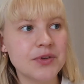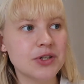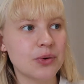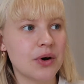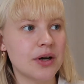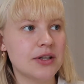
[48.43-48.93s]

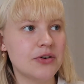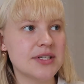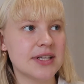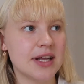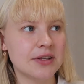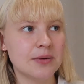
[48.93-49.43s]
So there
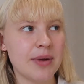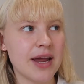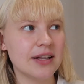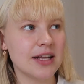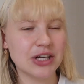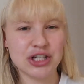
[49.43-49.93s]
is another
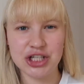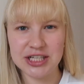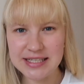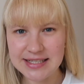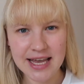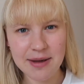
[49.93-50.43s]
bank, like a
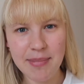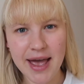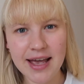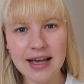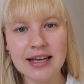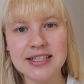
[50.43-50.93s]
Shinsei
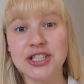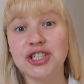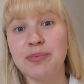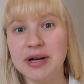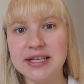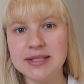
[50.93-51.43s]
Bank. It's a
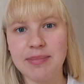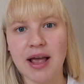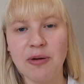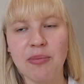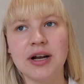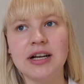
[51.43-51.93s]
Japanese
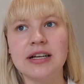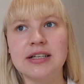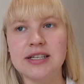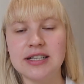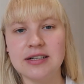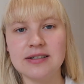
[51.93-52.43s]
bank, but
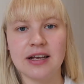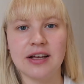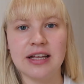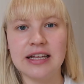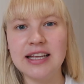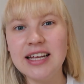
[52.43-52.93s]
it deals like
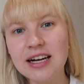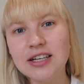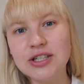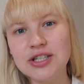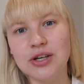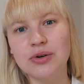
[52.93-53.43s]
in
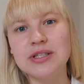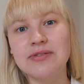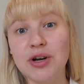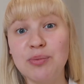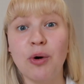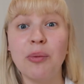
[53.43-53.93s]
English, so it's
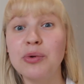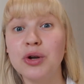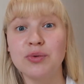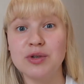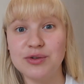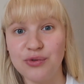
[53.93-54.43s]
very
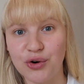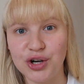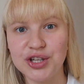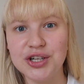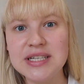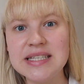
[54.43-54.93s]
popular with
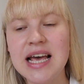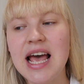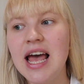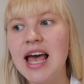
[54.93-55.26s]
foreigners.